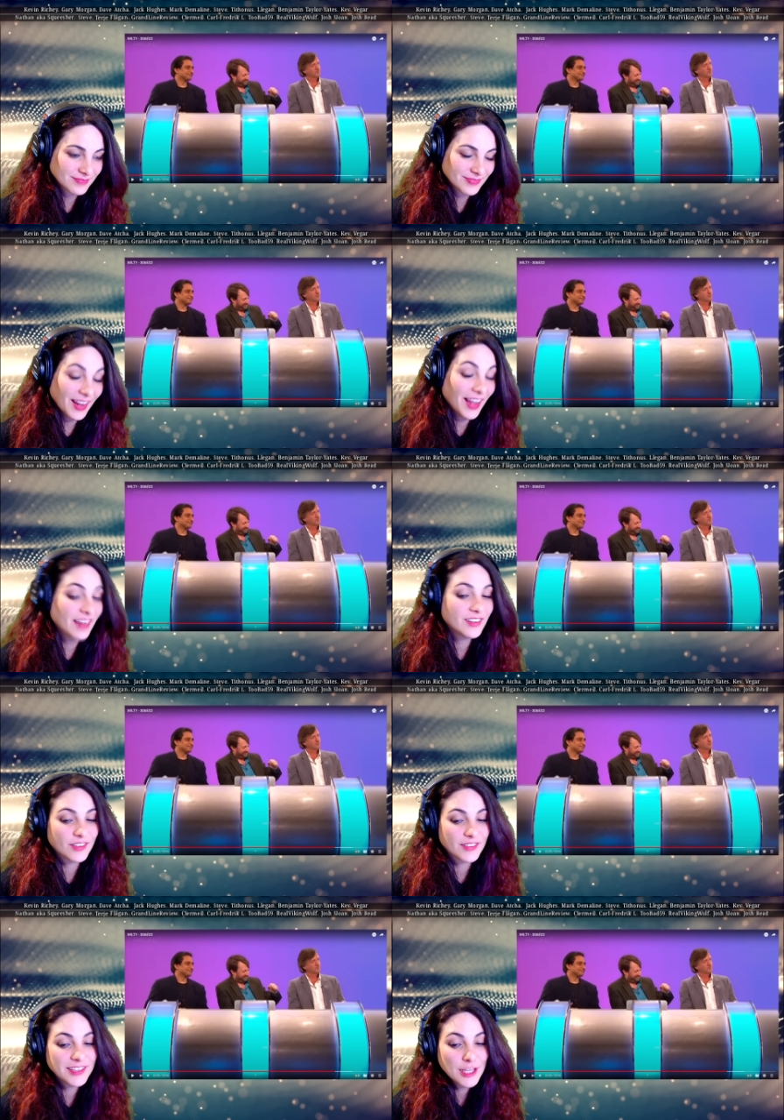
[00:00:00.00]
I don't know.
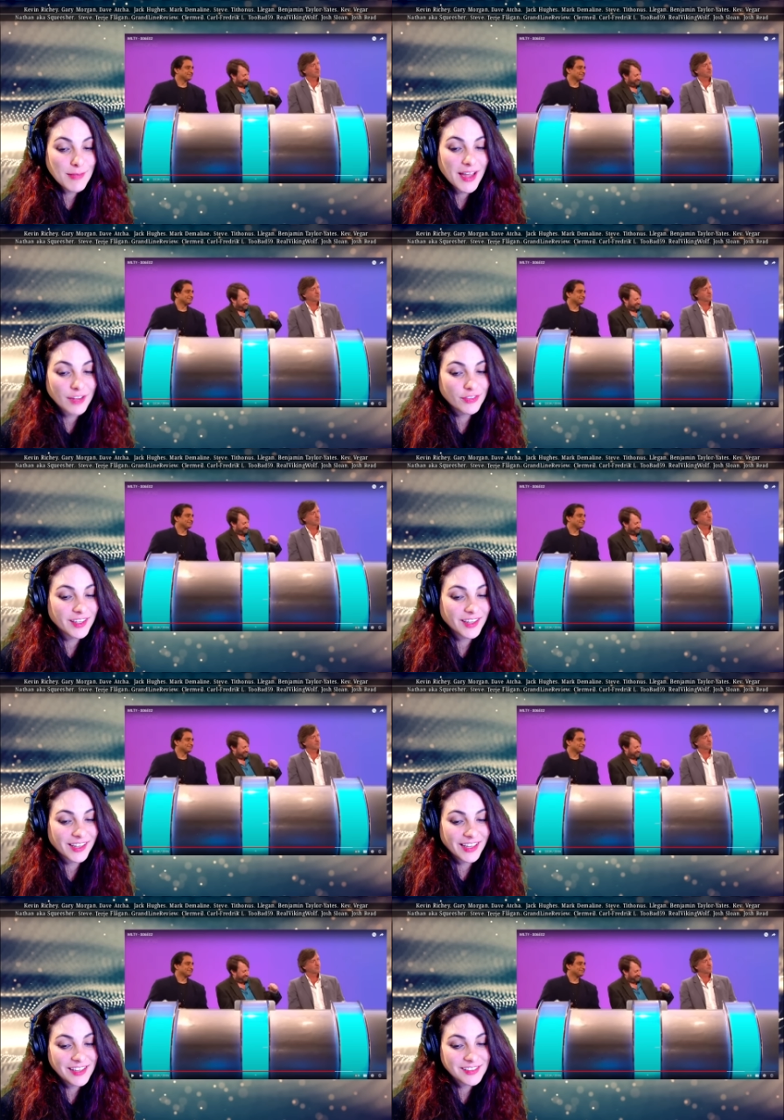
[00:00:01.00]
The Lee Mack thing, I
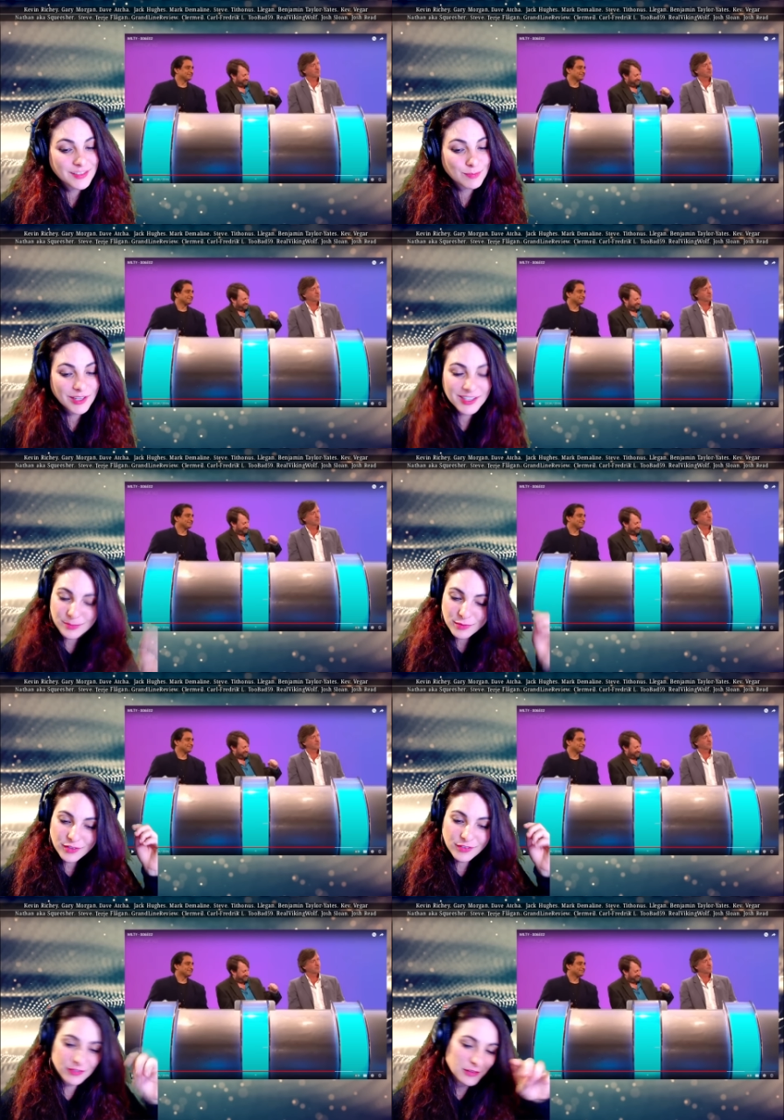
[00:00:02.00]
guess, is
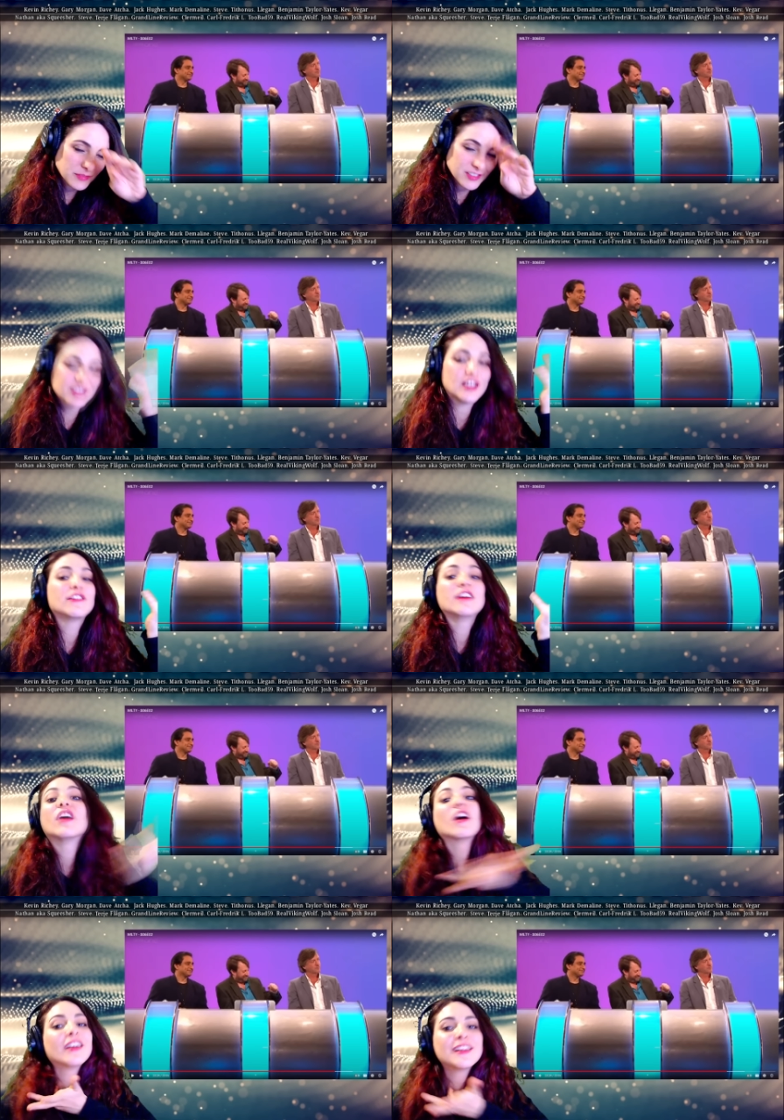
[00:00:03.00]
plausible from stuff I've
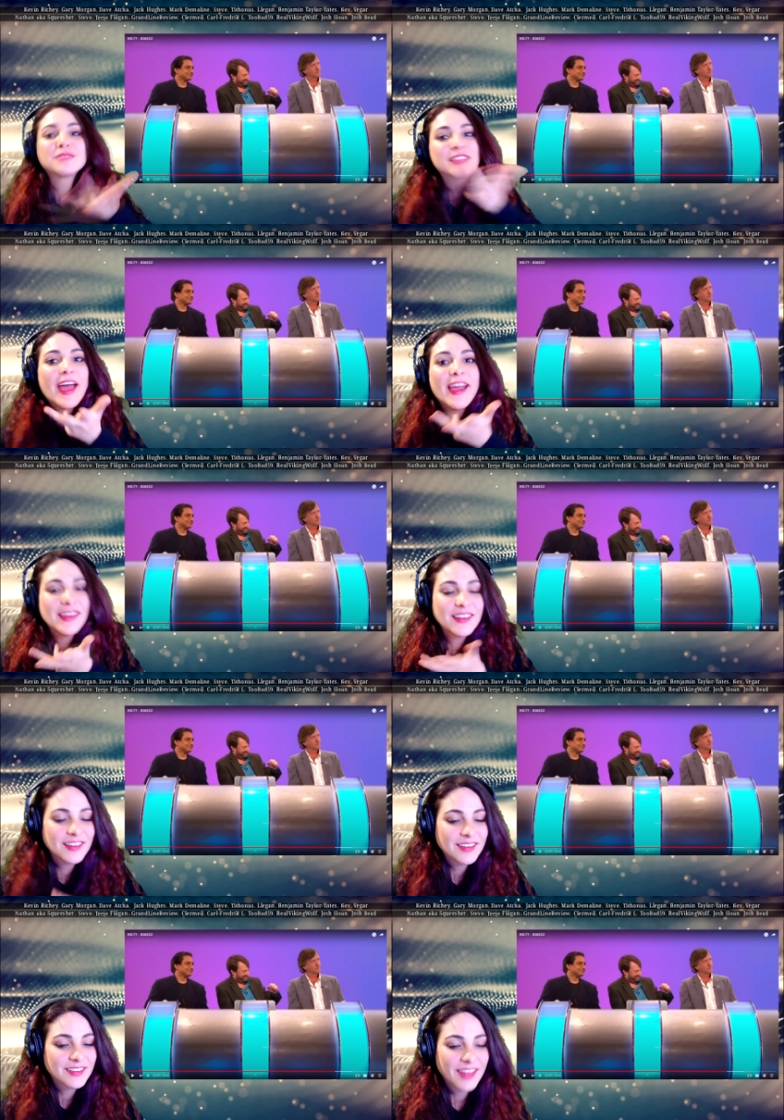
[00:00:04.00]
heard him say
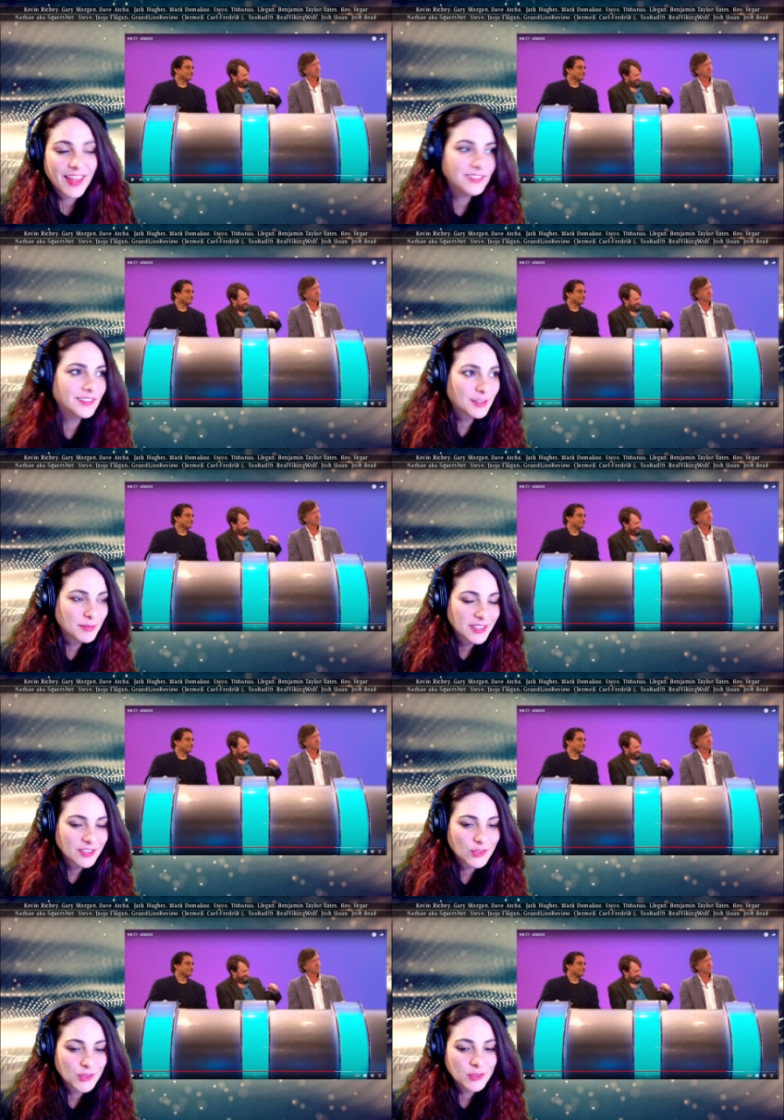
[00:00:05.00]
that ended up being
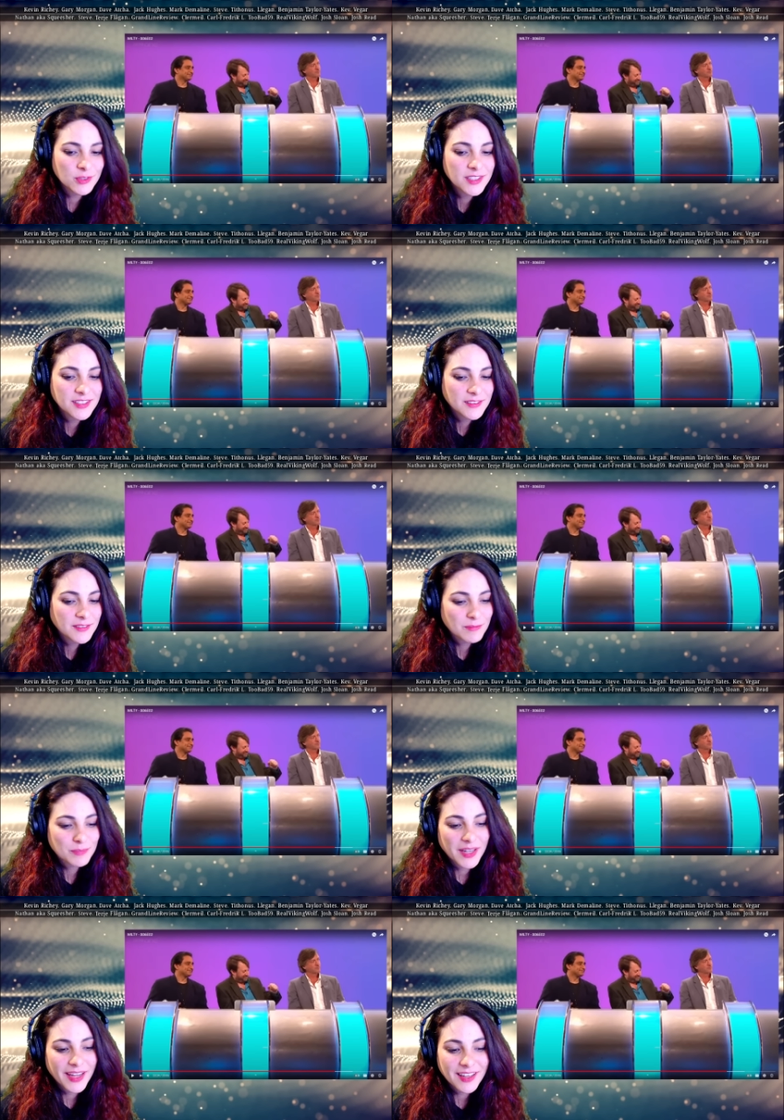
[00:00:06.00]
true.
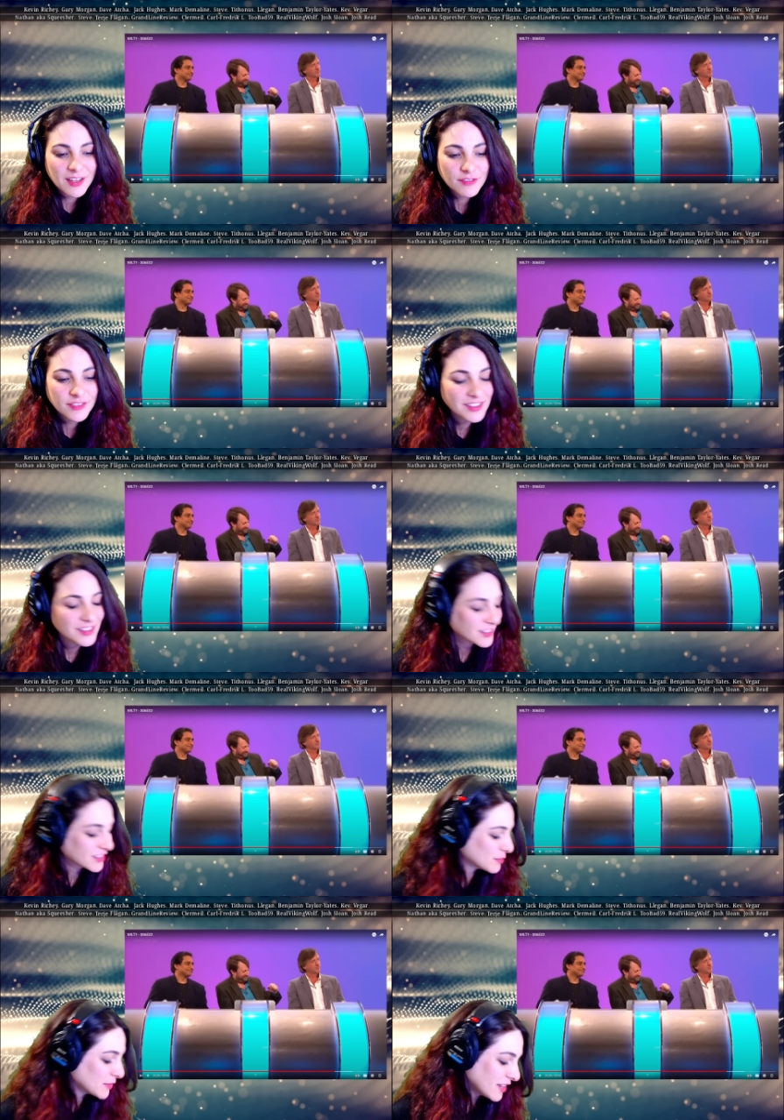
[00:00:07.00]
But I got a feeling
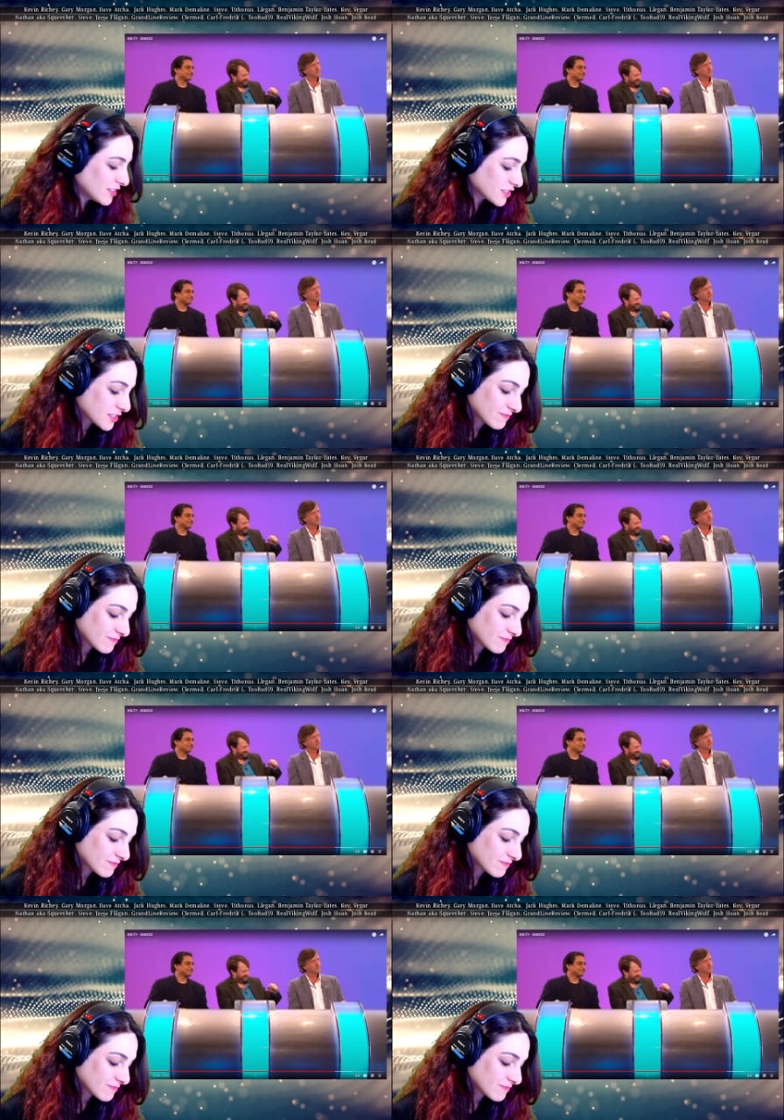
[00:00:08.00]
it's Miles.